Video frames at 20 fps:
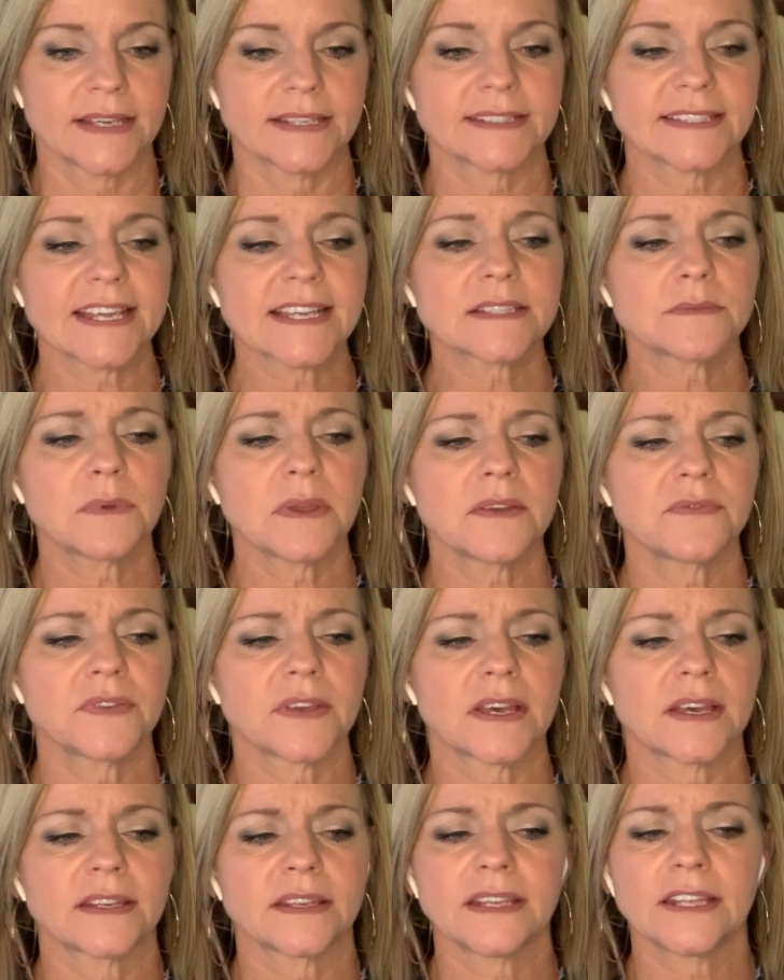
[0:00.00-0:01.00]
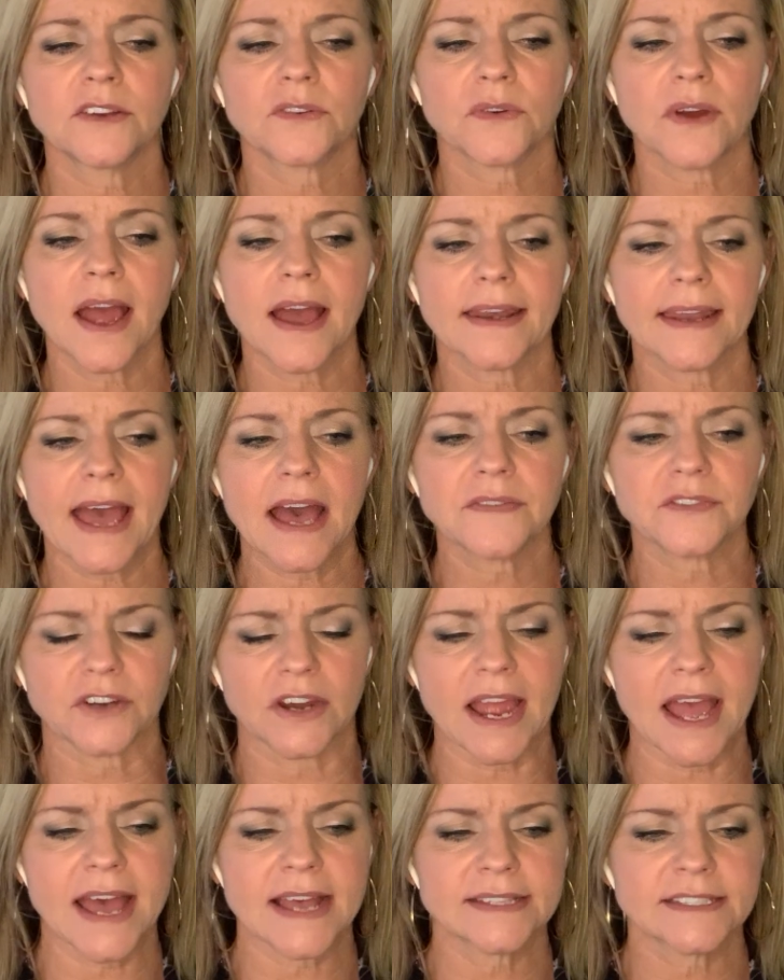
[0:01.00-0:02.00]
Text me if you need a ride after
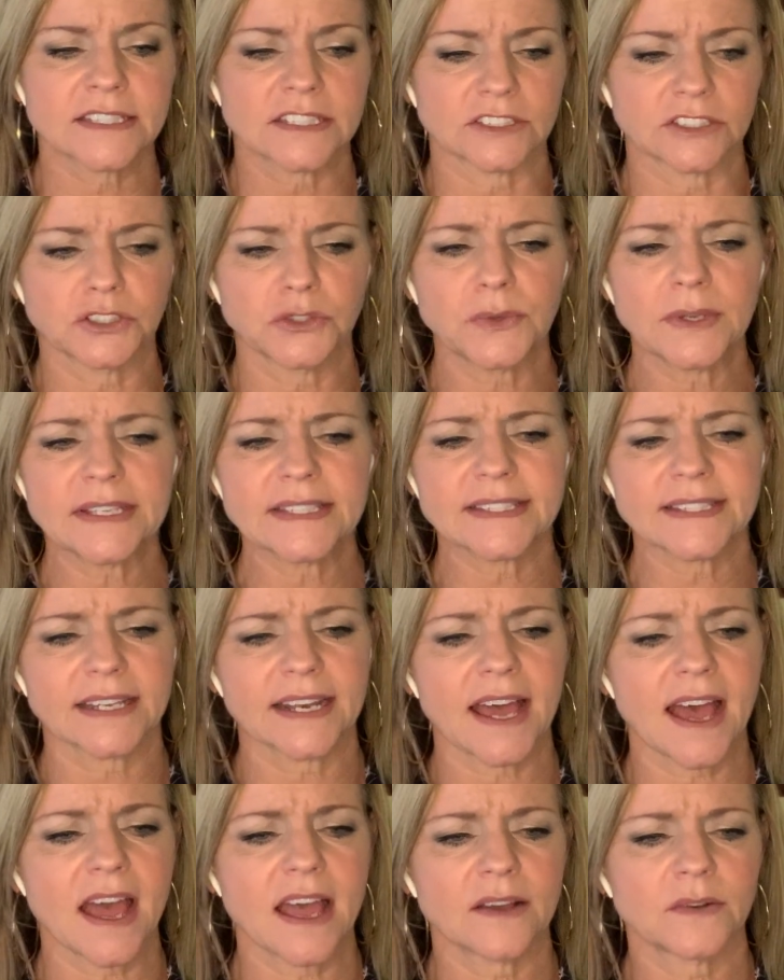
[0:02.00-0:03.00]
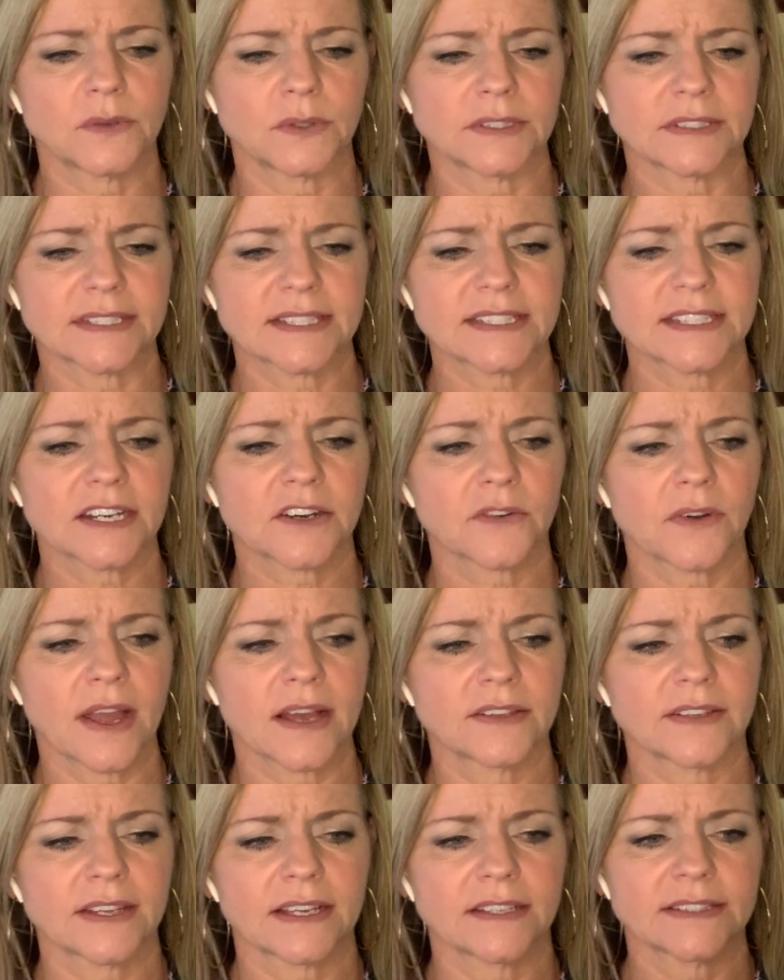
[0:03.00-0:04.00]
ads. Luis and I will stick
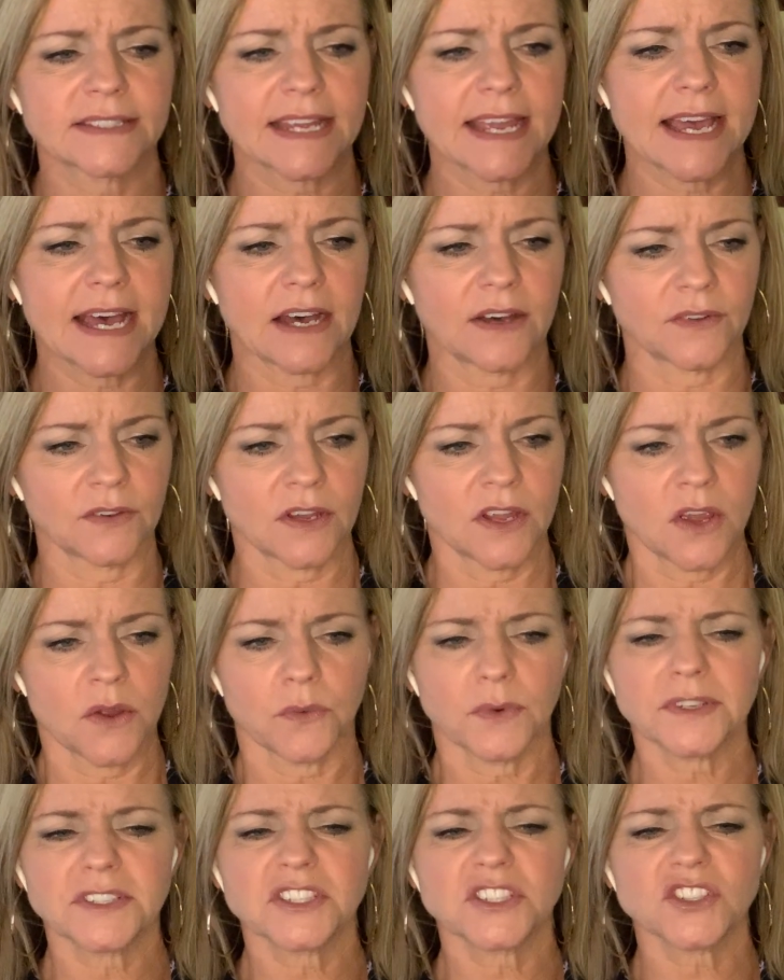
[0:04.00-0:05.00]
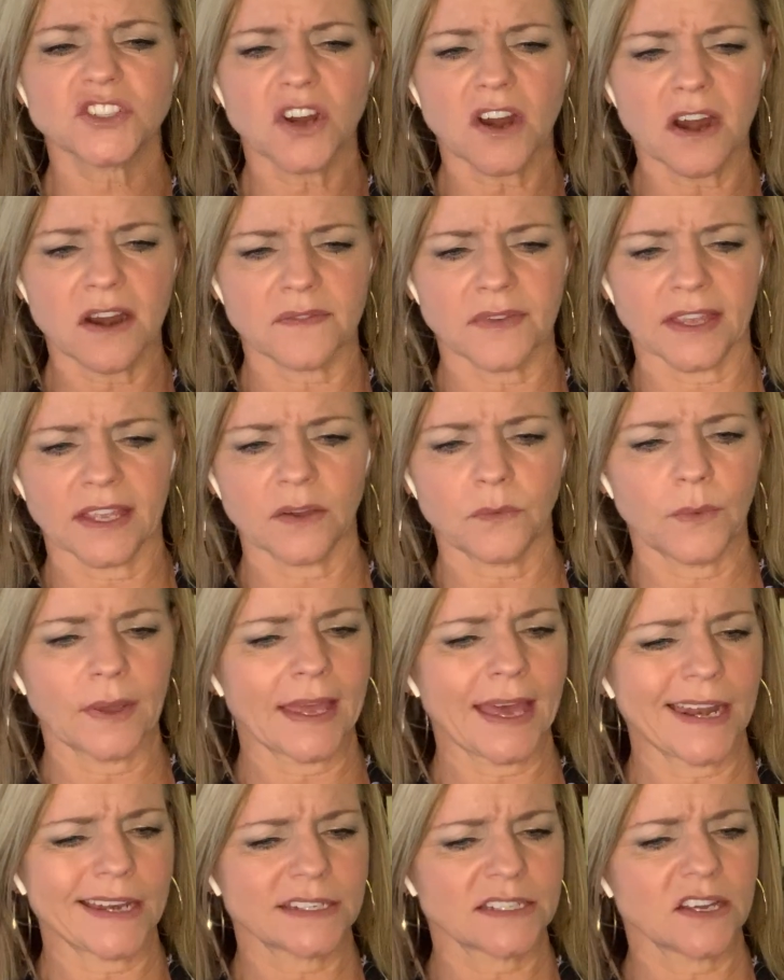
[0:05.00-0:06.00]
around downtown. We're starving and we
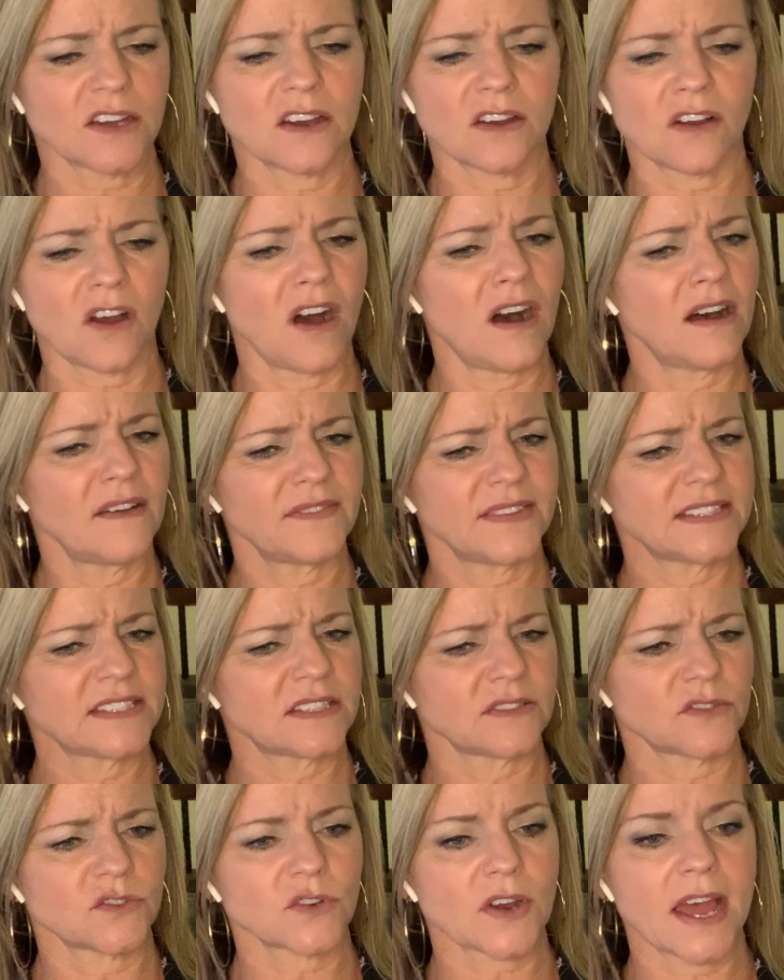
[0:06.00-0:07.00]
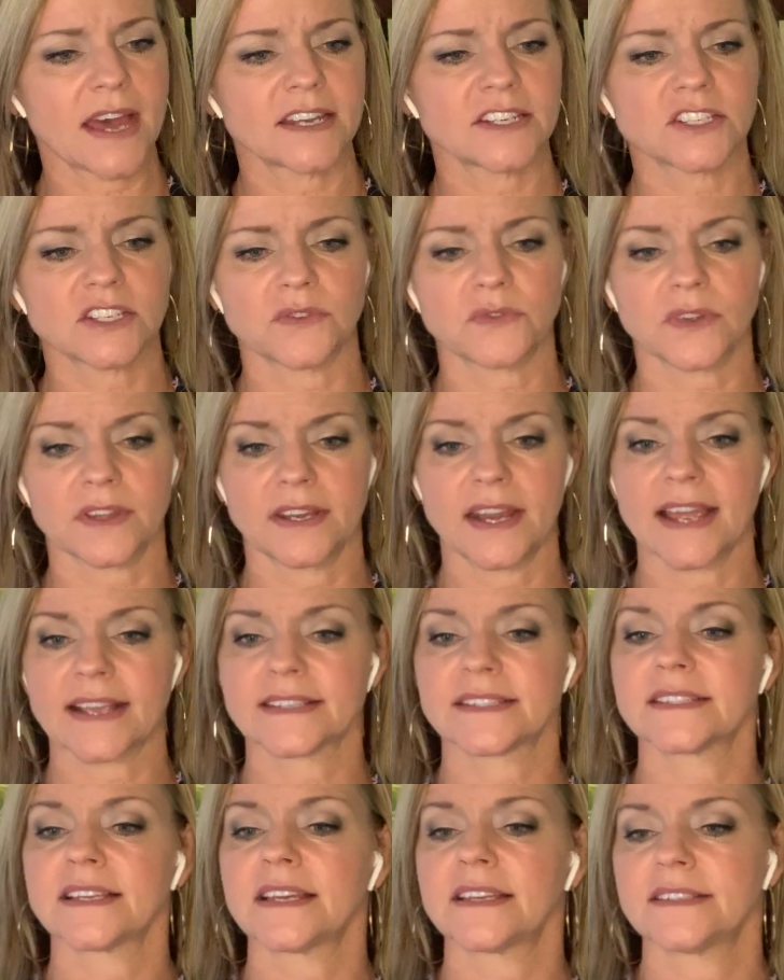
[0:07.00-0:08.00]
got to talk offensive strategy for the
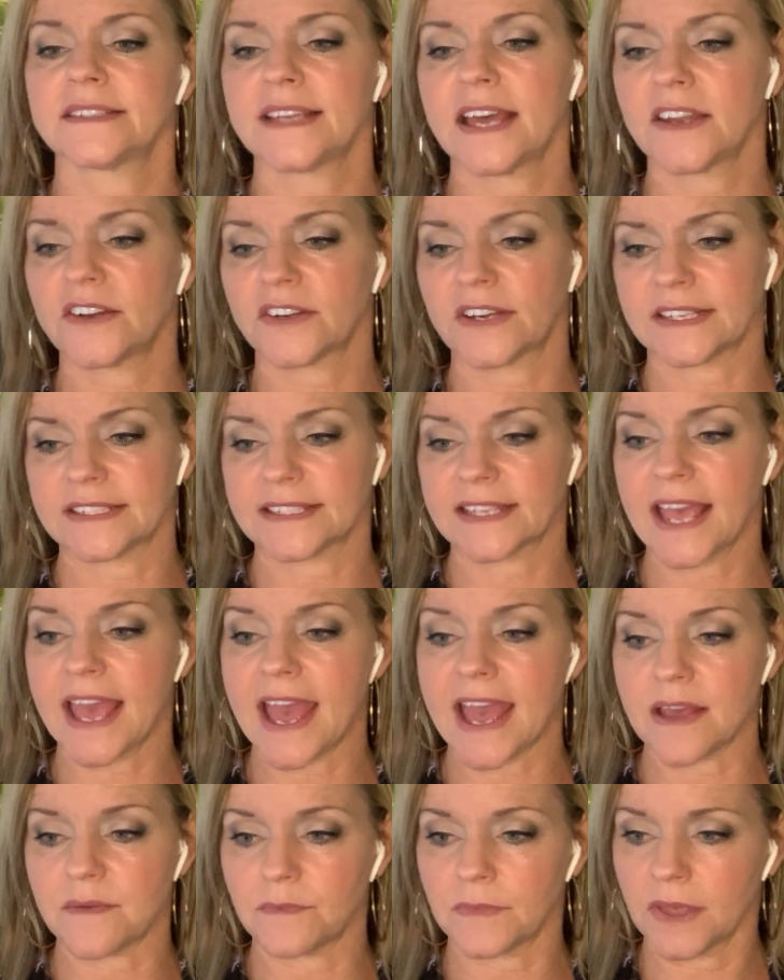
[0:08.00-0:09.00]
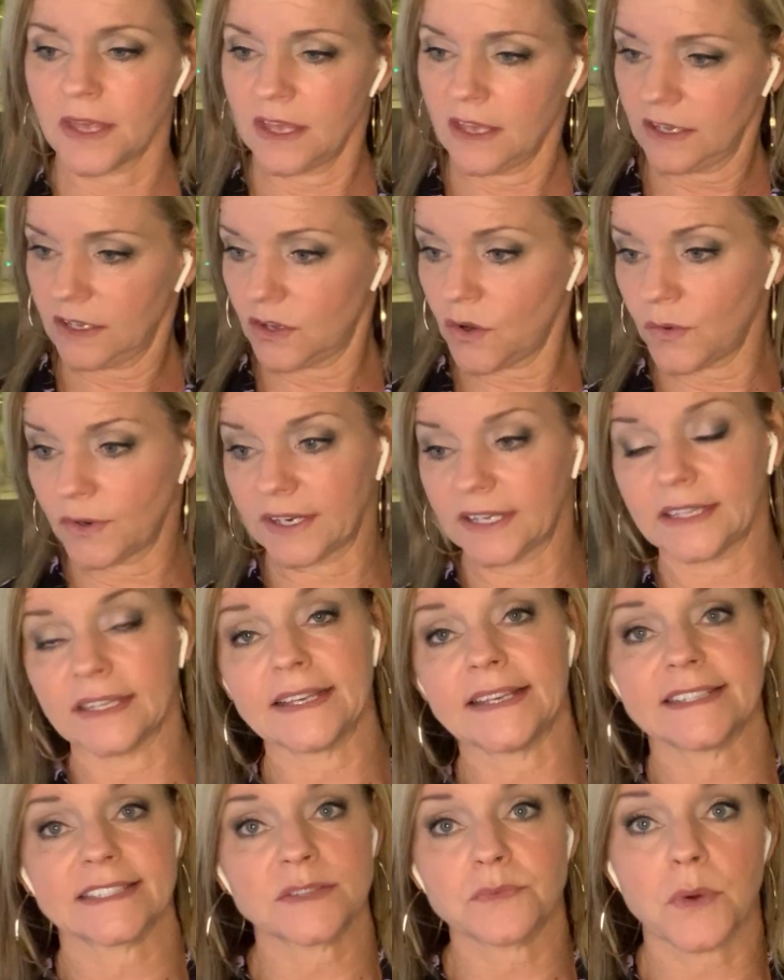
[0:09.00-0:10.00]
next Saturday's game. Going to
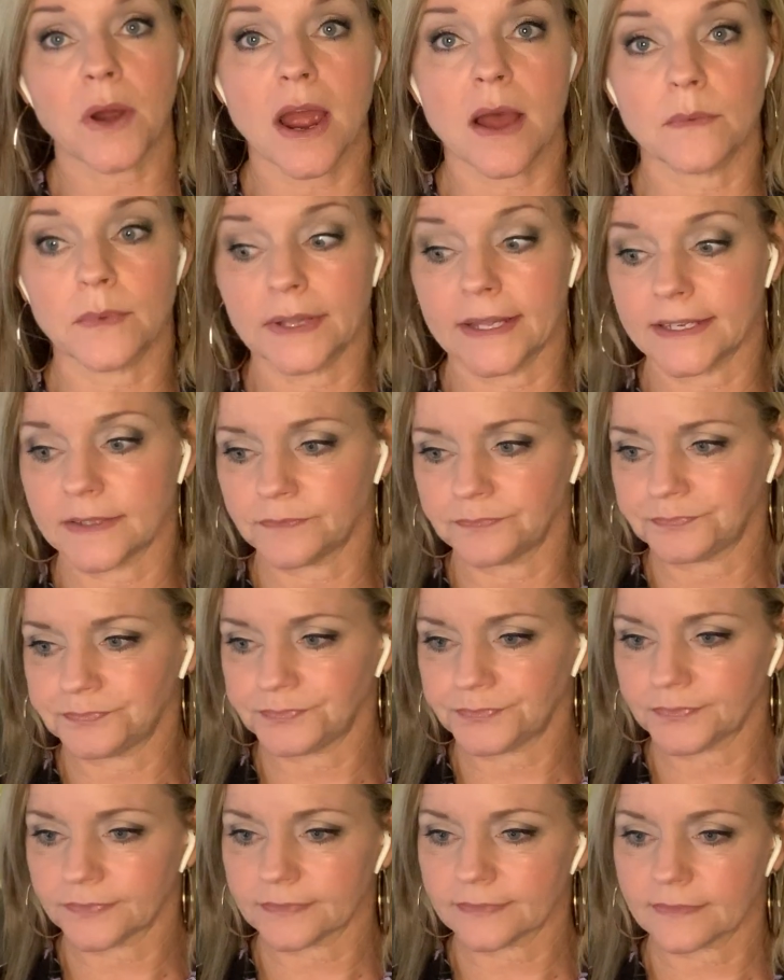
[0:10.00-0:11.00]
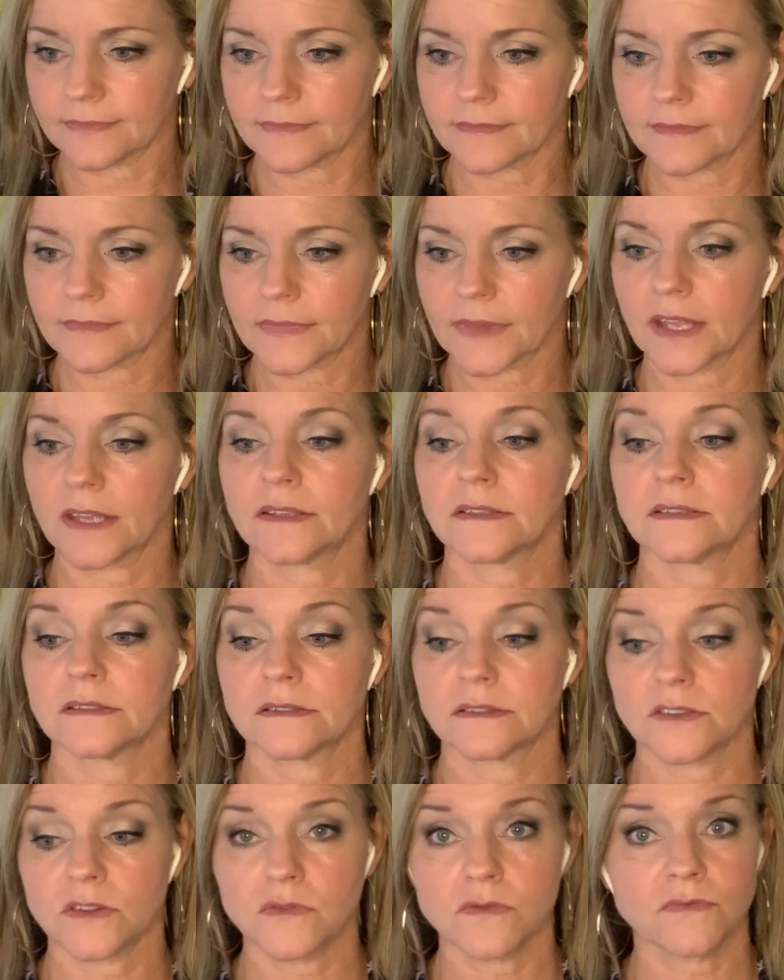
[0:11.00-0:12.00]
Glenn's probably.
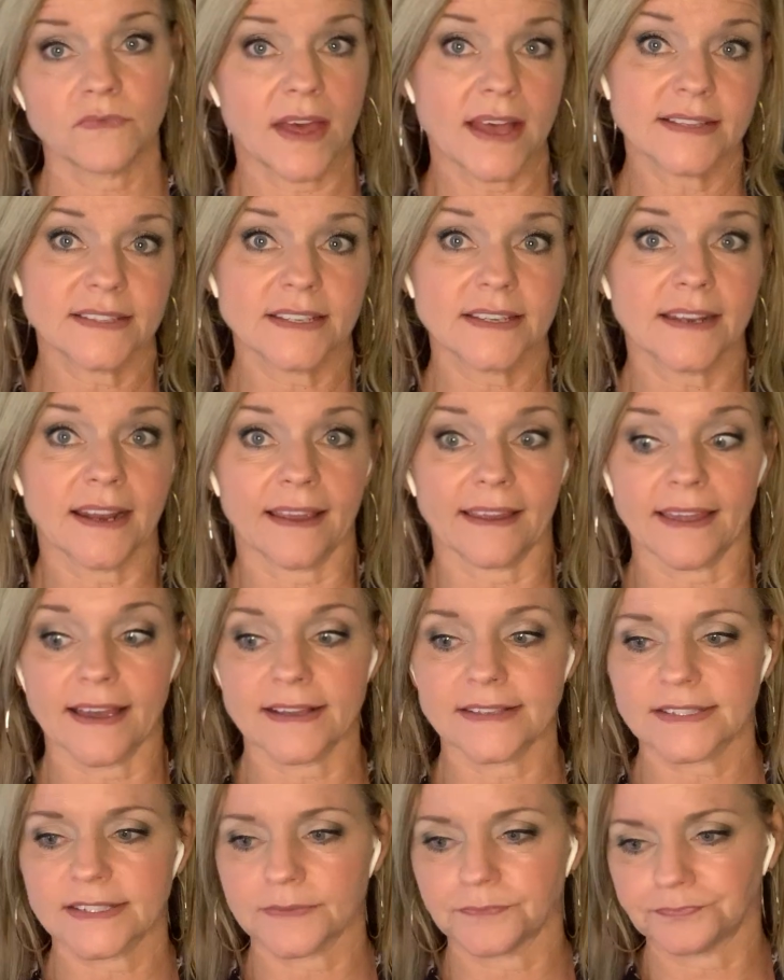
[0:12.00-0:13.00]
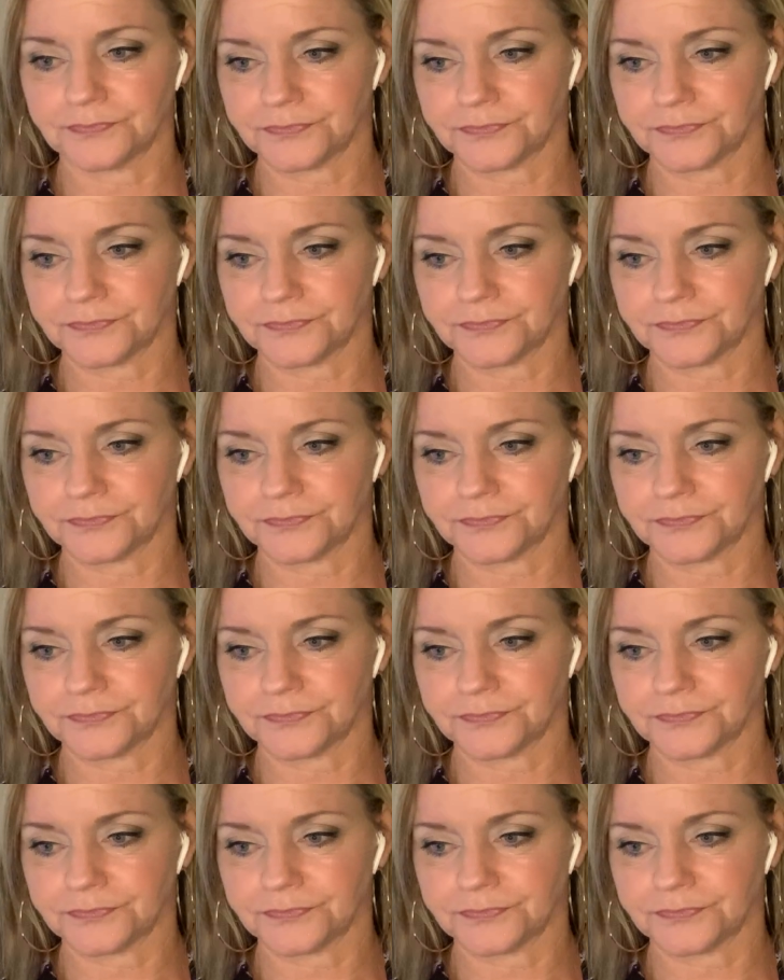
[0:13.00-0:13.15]
So that's it, I guess.